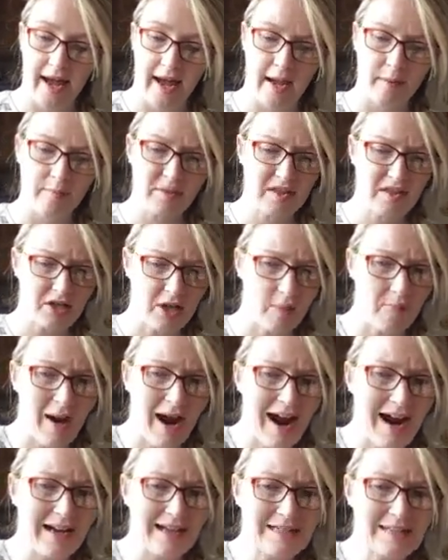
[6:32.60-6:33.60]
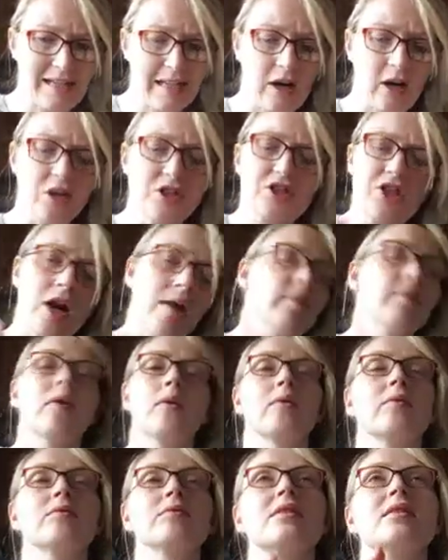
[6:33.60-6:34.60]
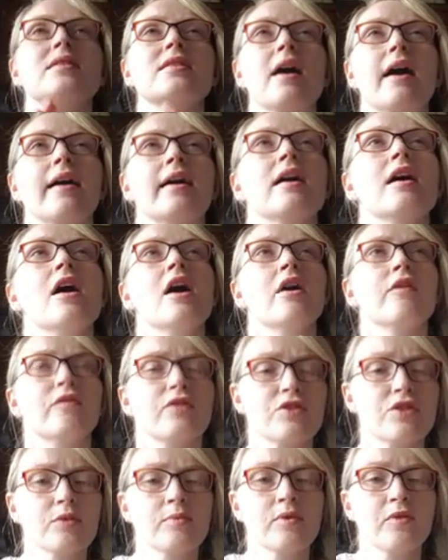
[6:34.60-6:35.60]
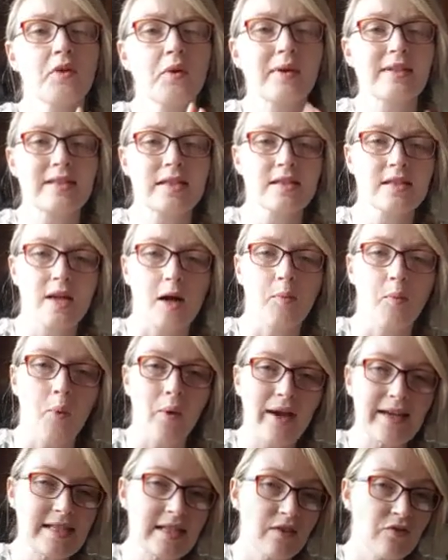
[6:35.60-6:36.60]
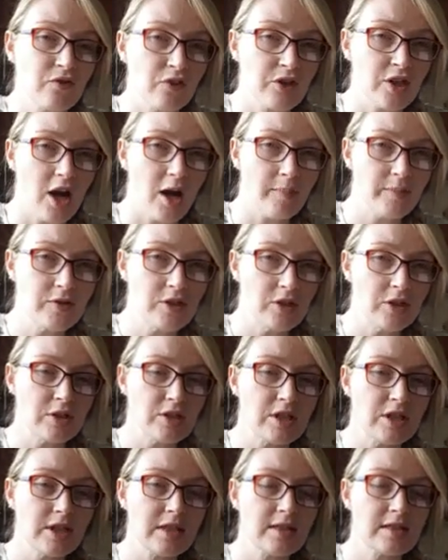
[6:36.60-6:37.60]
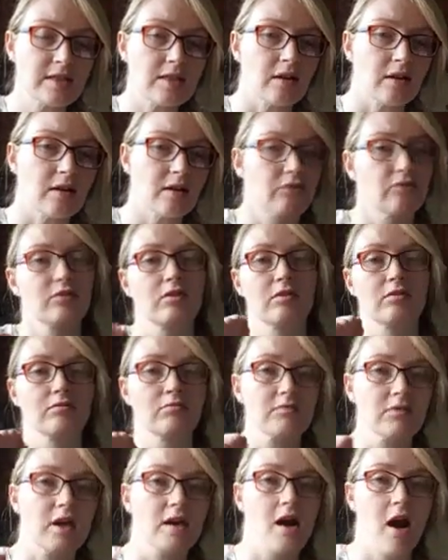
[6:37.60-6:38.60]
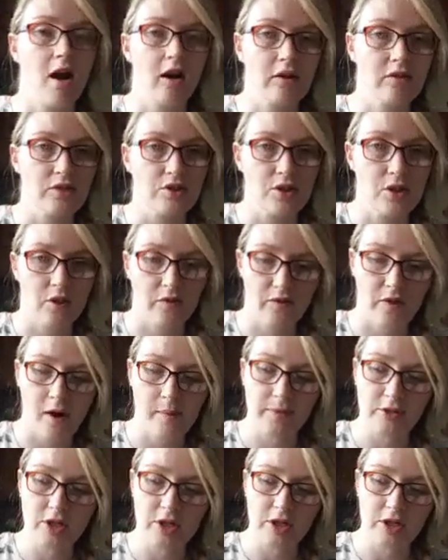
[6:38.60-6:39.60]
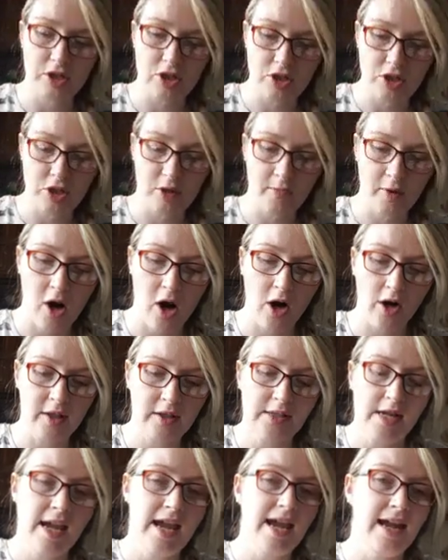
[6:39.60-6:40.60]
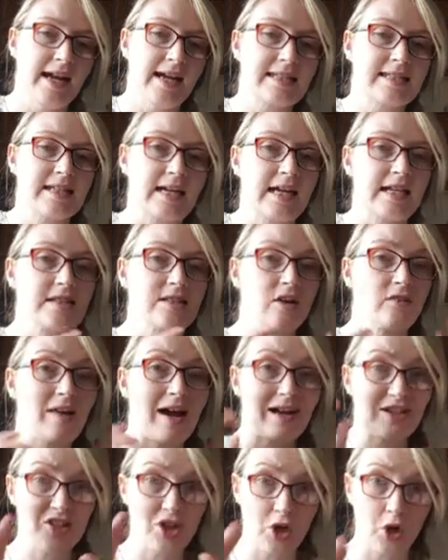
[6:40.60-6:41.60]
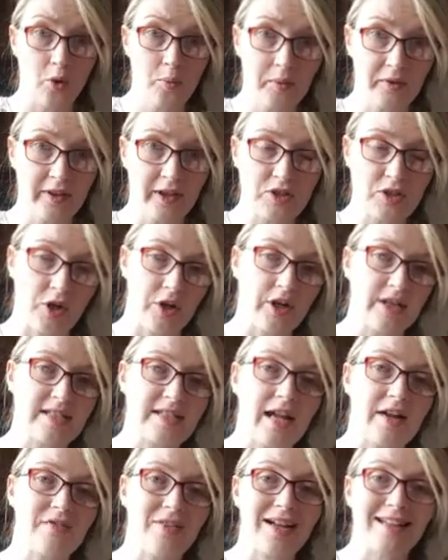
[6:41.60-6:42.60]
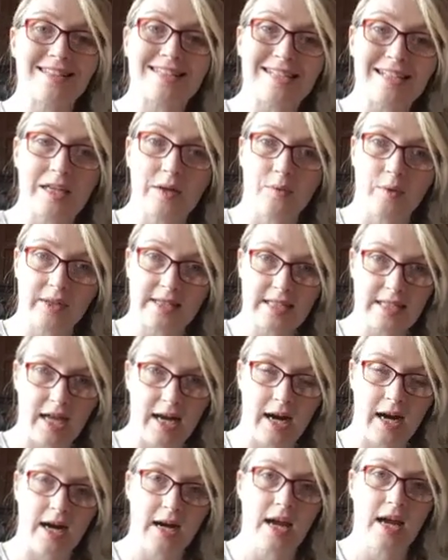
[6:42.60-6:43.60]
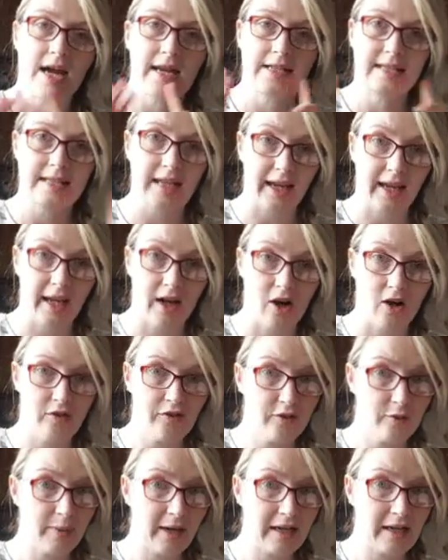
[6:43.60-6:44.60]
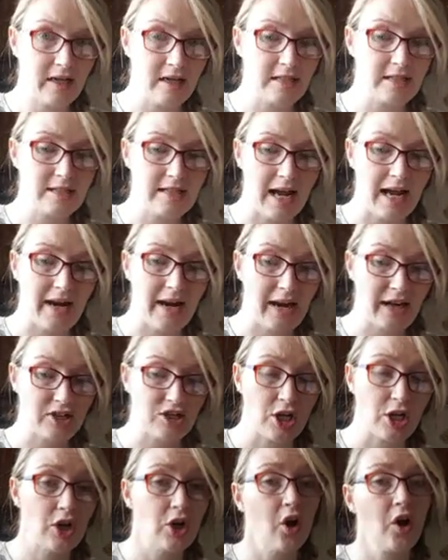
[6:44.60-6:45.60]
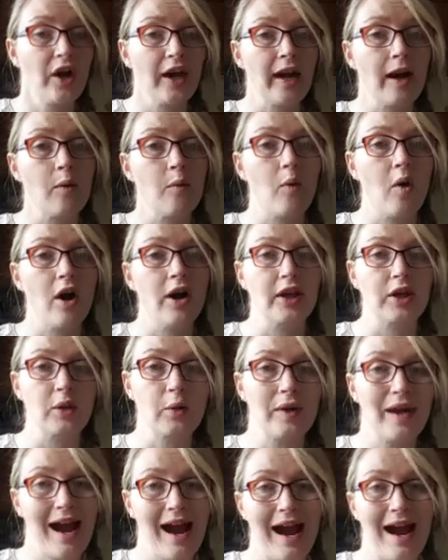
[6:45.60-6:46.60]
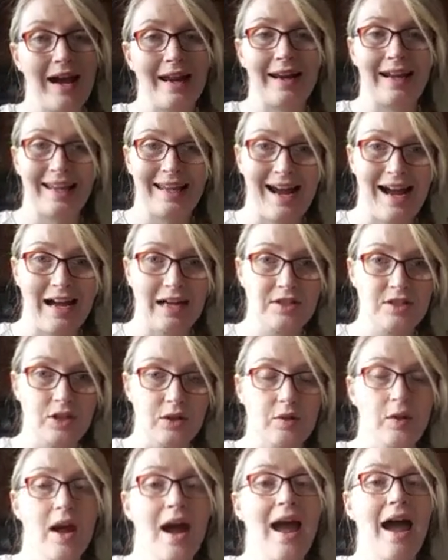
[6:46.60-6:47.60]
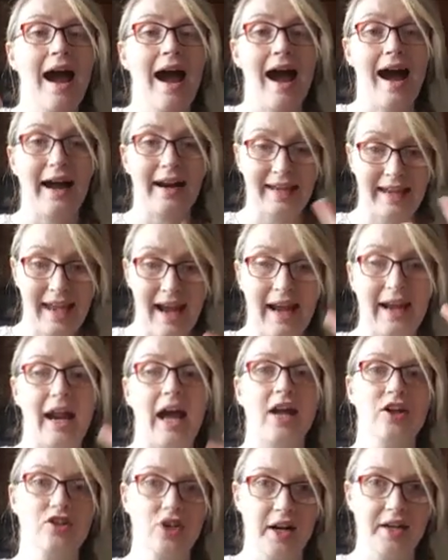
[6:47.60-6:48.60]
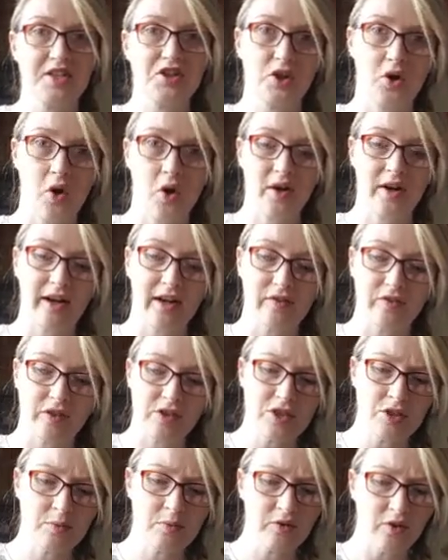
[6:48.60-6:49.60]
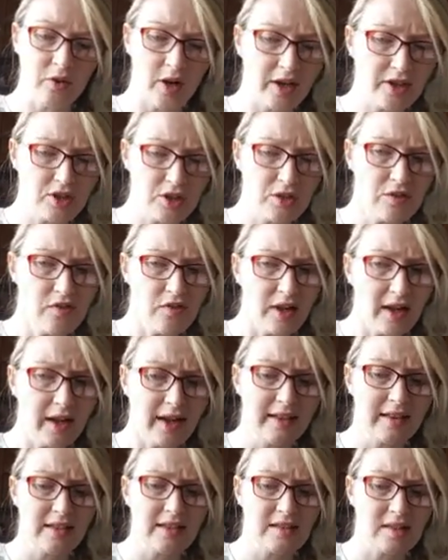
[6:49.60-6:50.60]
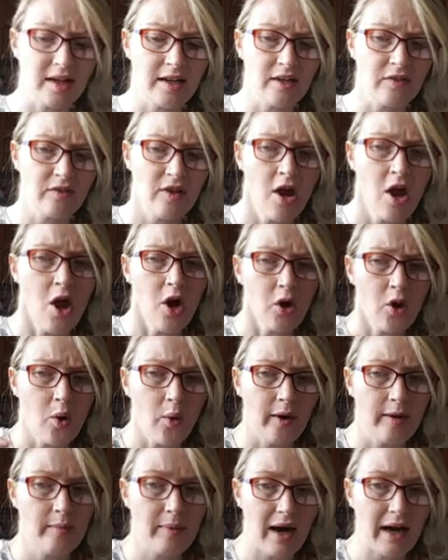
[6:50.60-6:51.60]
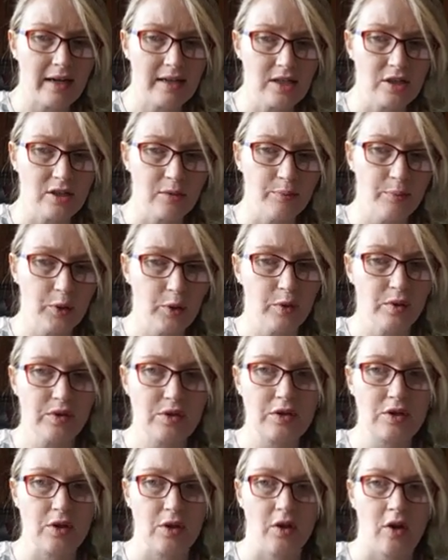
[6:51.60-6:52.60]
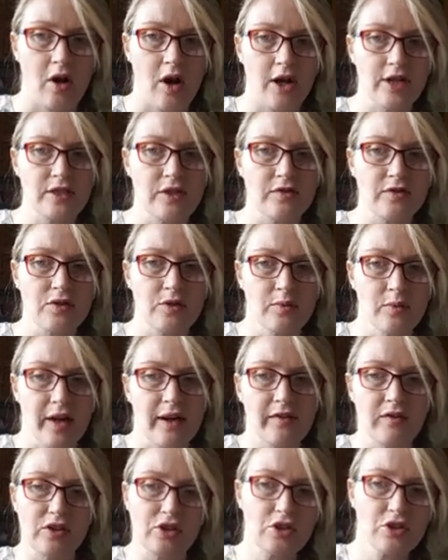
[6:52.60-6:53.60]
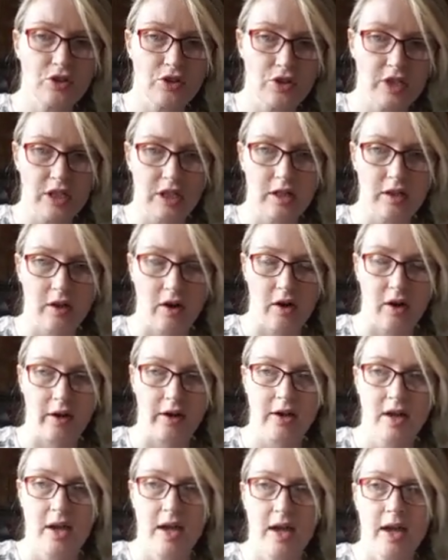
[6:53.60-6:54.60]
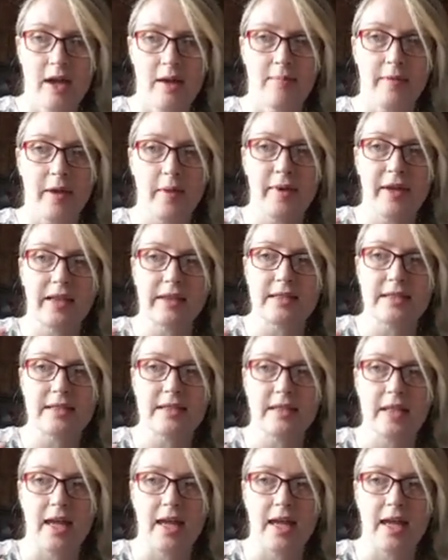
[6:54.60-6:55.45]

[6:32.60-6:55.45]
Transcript: Stop asking, or for some of you it's a stop waiting for the opportunities, or the knock on the door for opportunity to come calling. It's a case of actually open that door yourself and seeing what's there, taking off the blinkers and actually looking on what you can and can't do, and again address accordingly. For some of you, I do feel like this kind of going back to the books, or kind of some kind of a study, or maybe it's